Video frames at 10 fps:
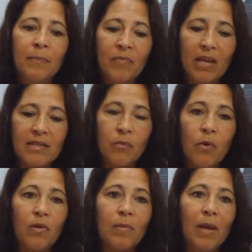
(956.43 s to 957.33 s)
as I
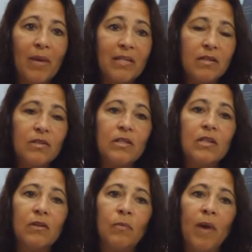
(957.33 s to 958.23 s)
wrote in my message
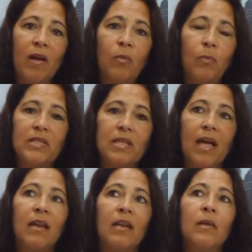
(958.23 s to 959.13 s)
to you, my hope is
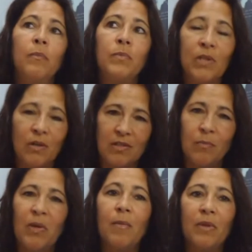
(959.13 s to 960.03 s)
that it starts
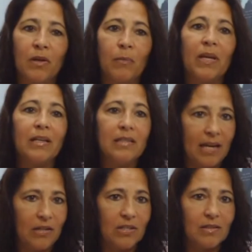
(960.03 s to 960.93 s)
to become a little bit
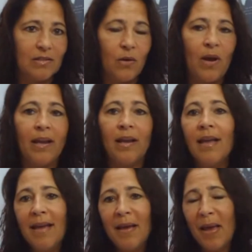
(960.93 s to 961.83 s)
contagious. So I
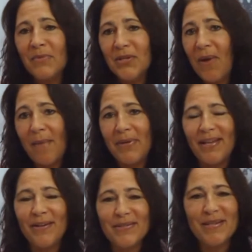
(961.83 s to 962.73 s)
am so happy
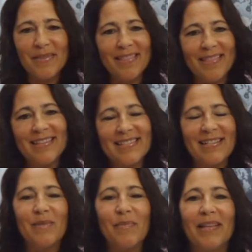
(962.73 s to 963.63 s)
to hear of the things
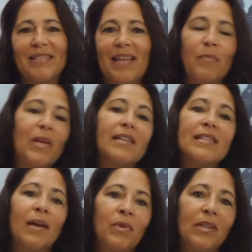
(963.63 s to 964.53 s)
that Isabella said,
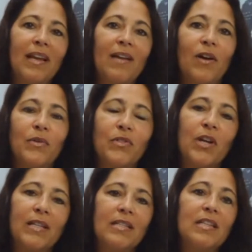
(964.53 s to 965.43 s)
because I really have always
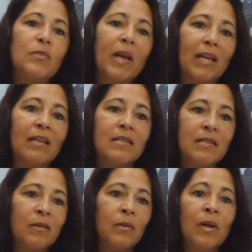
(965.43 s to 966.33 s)
tried to teach my kids
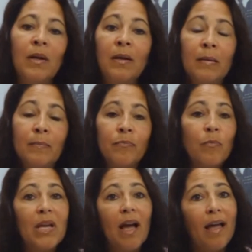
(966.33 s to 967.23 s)
to
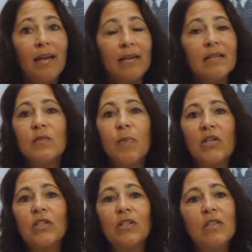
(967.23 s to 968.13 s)
be kind, and
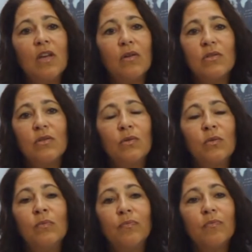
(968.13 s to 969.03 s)
especially to those
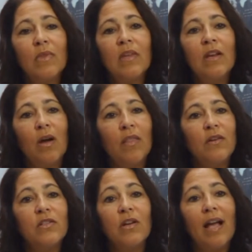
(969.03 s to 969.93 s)
who,
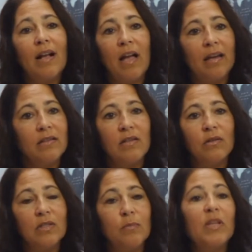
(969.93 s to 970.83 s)
others are not kind
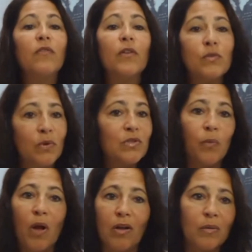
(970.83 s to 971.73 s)
to, and to be the first ones
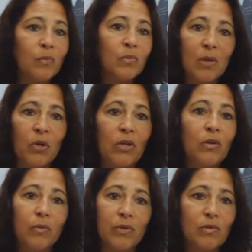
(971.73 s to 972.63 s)
to welcome someone
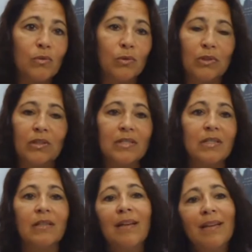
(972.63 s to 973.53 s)
new to a school and
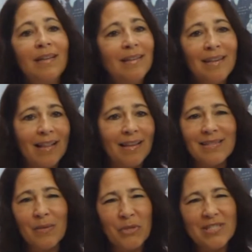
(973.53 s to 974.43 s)
to not
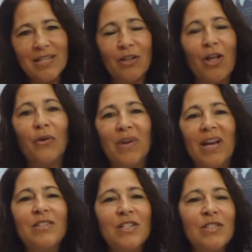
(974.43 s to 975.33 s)
let someone sit alone,
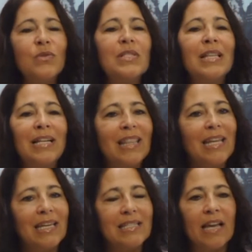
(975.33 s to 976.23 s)
right? It's just those little
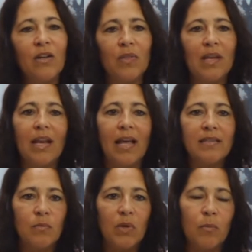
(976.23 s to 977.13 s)
things. I don't think it
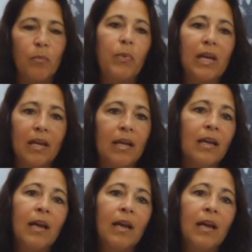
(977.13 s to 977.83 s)
has to be a big